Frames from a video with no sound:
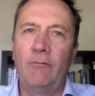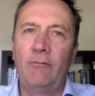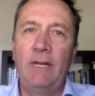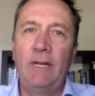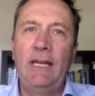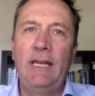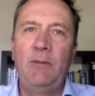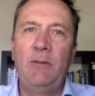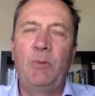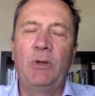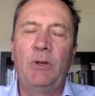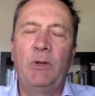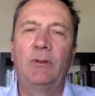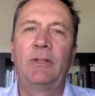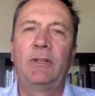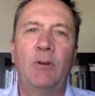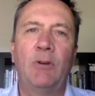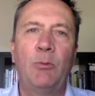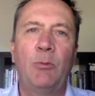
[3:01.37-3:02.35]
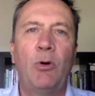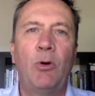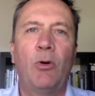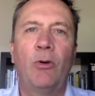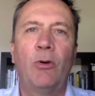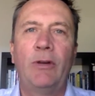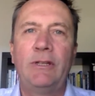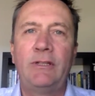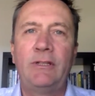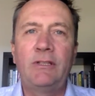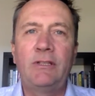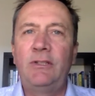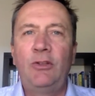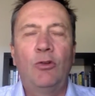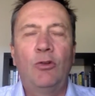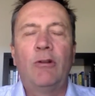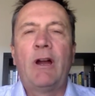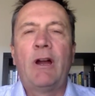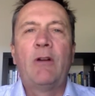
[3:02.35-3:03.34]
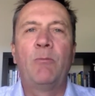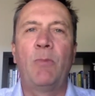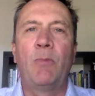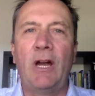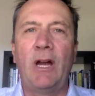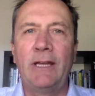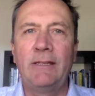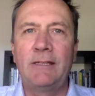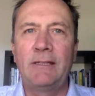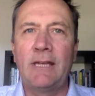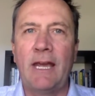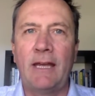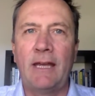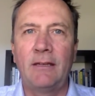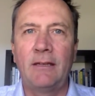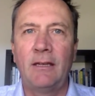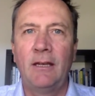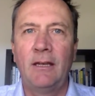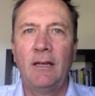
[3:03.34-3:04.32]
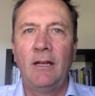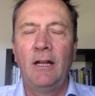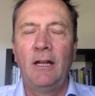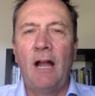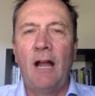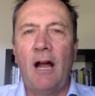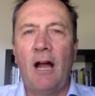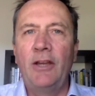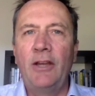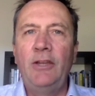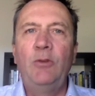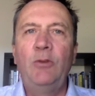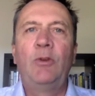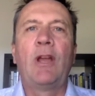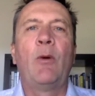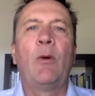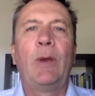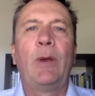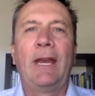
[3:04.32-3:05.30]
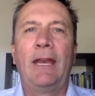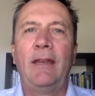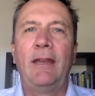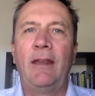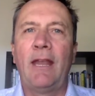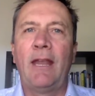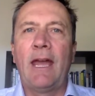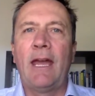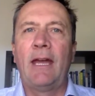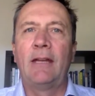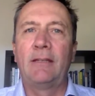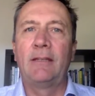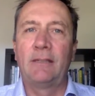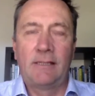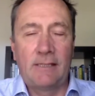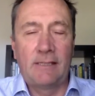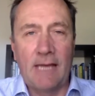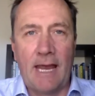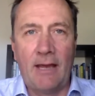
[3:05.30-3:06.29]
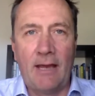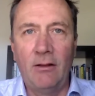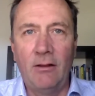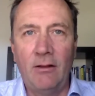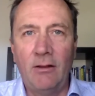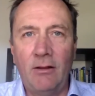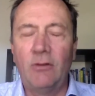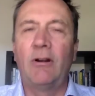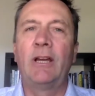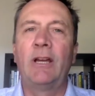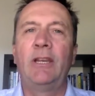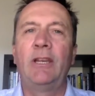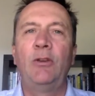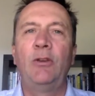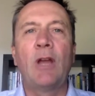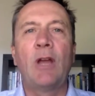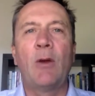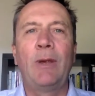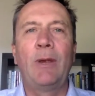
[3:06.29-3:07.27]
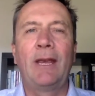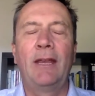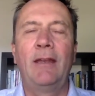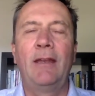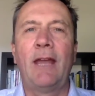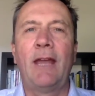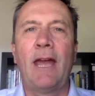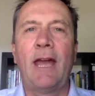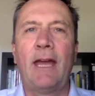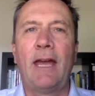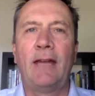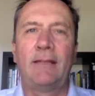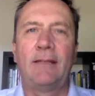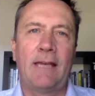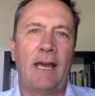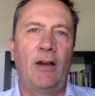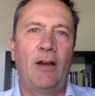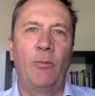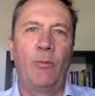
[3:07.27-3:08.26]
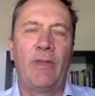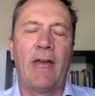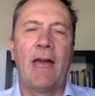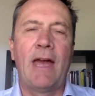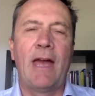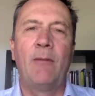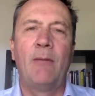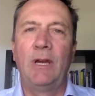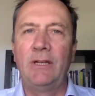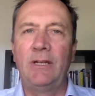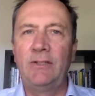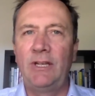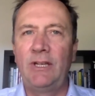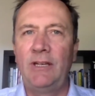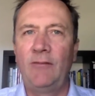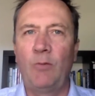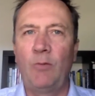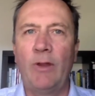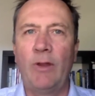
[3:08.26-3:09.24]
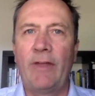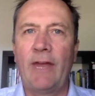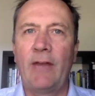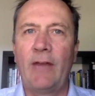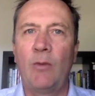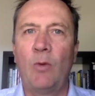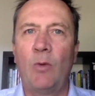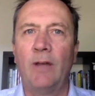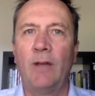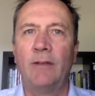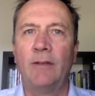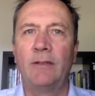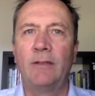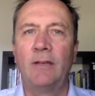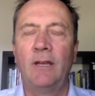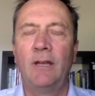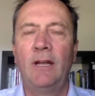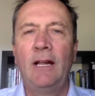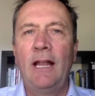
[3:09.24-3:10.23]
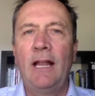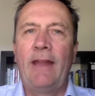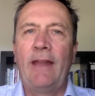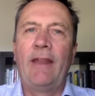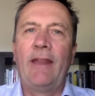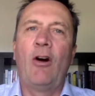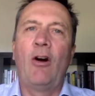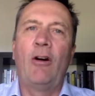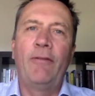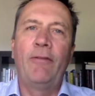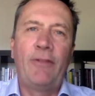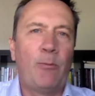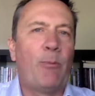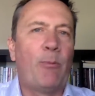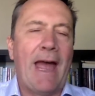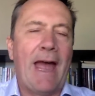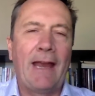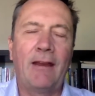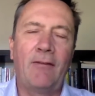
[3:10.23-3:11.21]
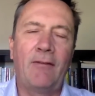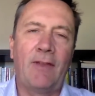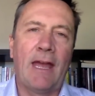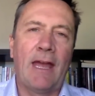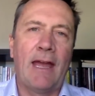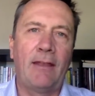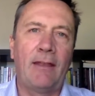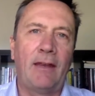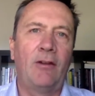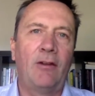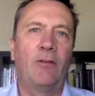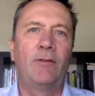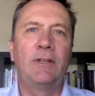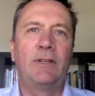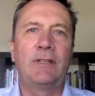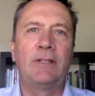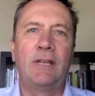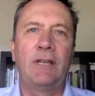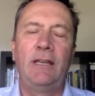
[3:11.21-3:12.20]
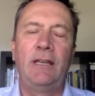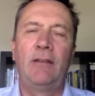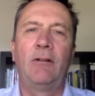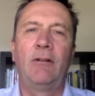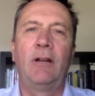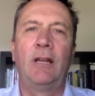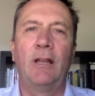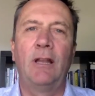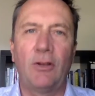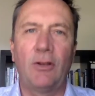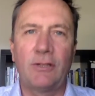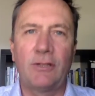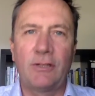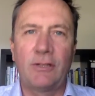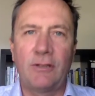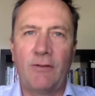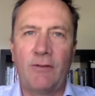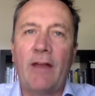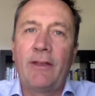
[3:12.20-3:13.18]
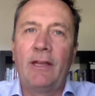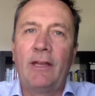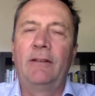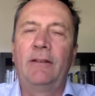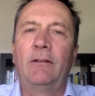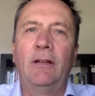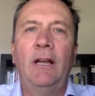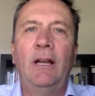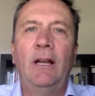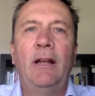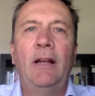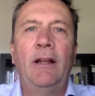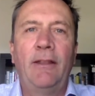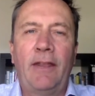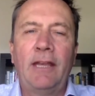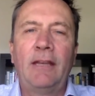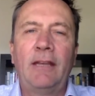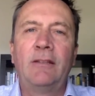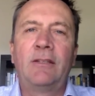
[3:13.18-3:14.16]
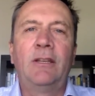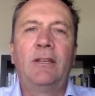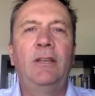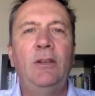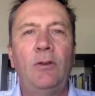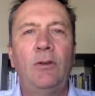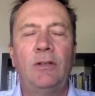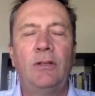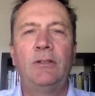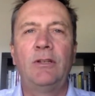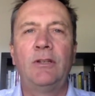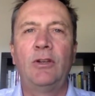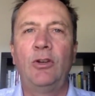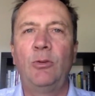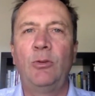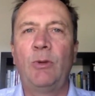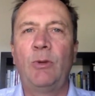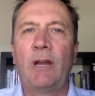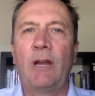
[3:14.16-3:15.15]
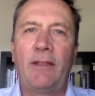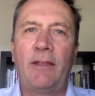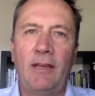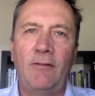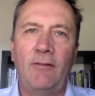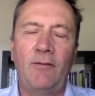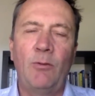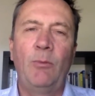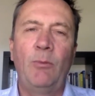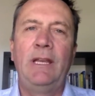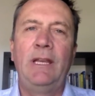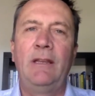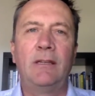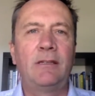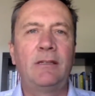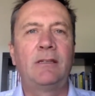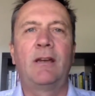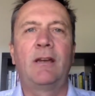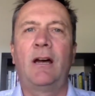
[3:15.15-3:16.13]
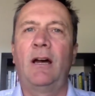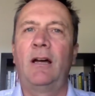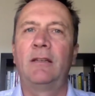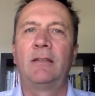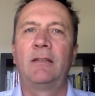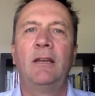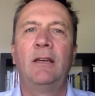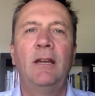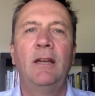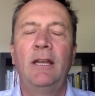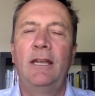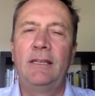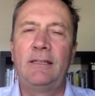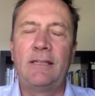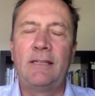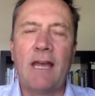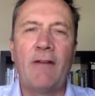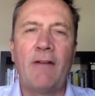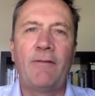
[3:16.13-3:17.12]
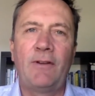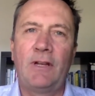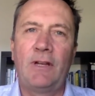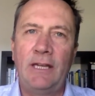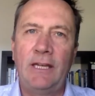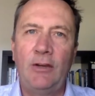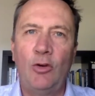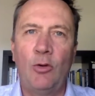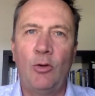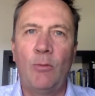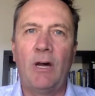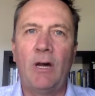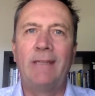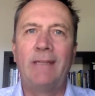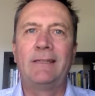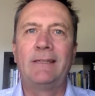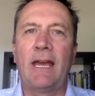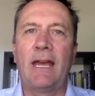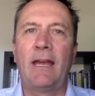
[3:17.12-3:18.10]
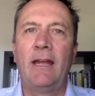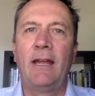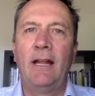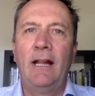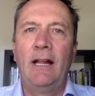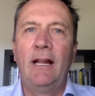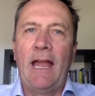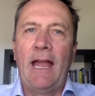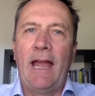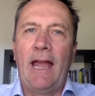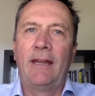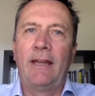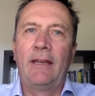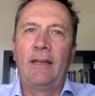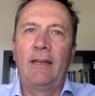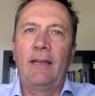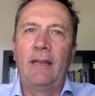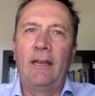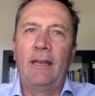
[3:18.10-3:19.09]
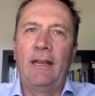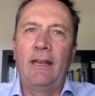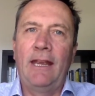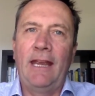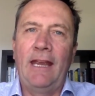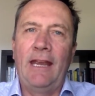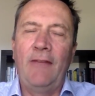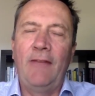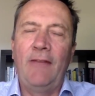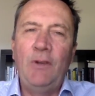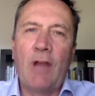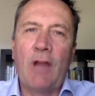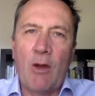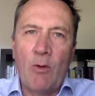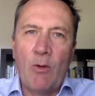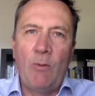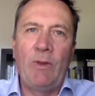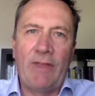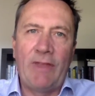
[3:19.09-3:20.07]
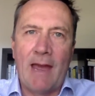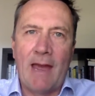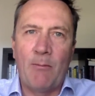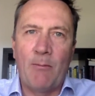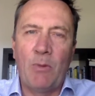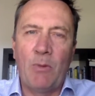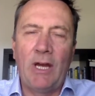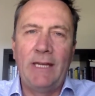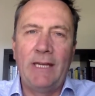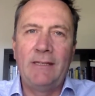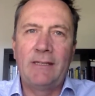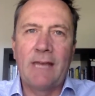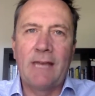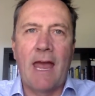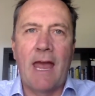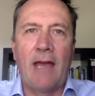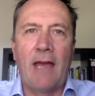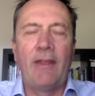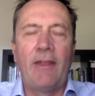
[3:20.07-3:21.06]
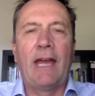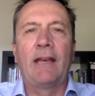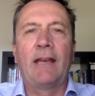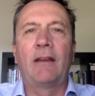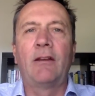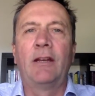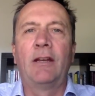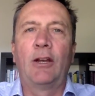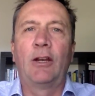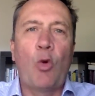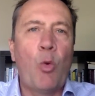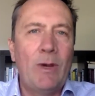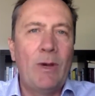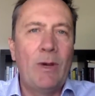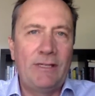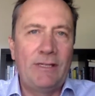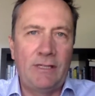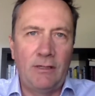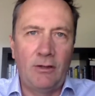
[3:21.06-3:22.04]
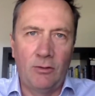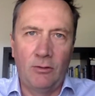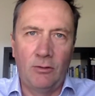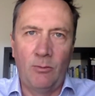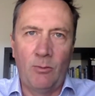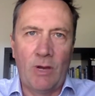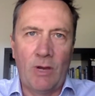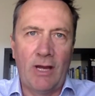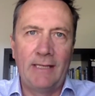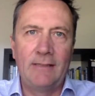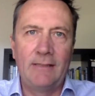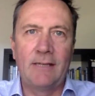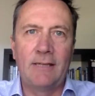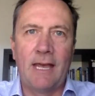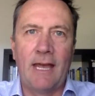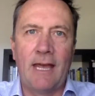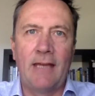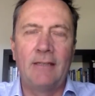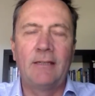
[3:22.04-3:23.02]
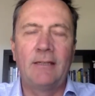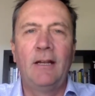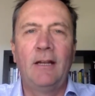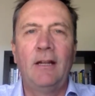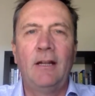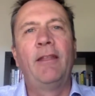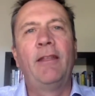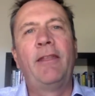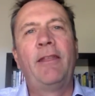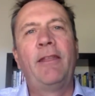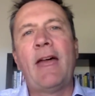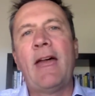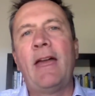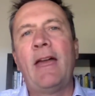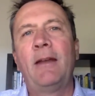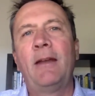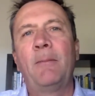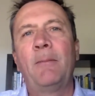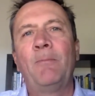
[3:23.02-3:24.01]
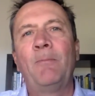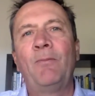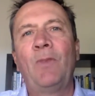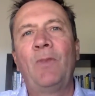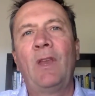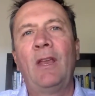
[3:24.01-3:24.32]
really building rapport is just your own mindset. Are you going in there to sell, or are you going in there to help them achieve what they want? And off the back of that, then obviously there are lots of other little things that you can do. But I think for me, the start is definitely your mindset. And if you go in with that mindset and that kind of quizzical mindset, then